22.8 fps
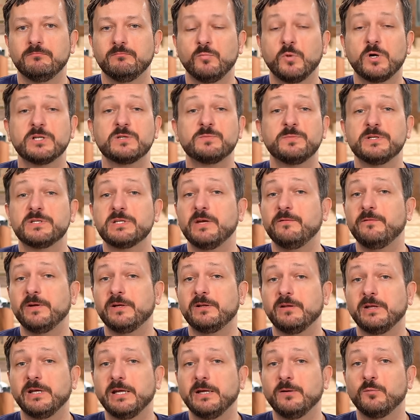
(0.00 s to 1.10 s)
More
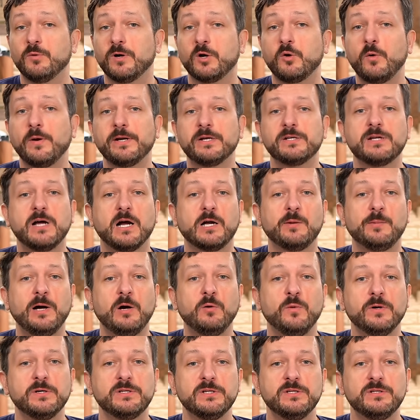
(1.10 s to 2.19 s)
specifically, we're going to talk about
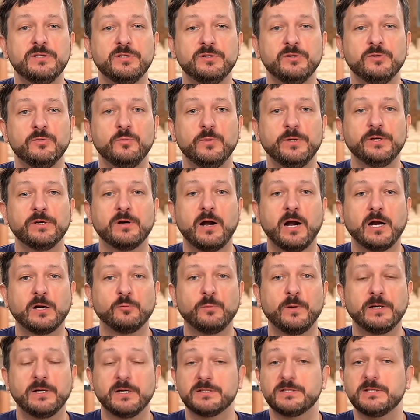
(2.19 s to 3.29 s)
what to do when your
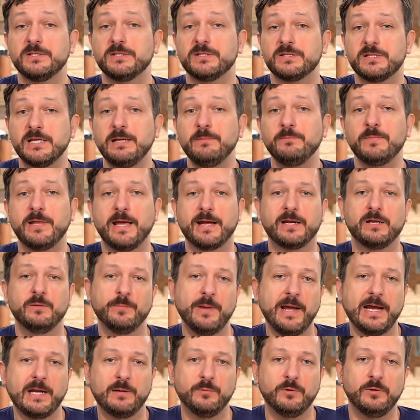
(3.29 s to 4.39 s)
hardware doesn't seem that
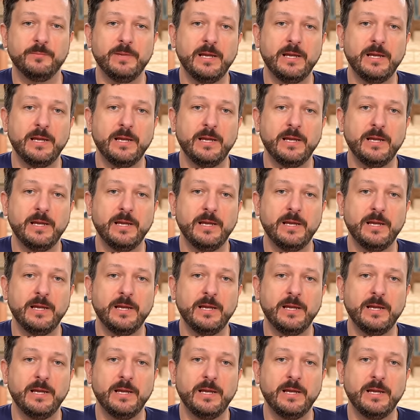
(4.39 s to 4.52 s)
compatible.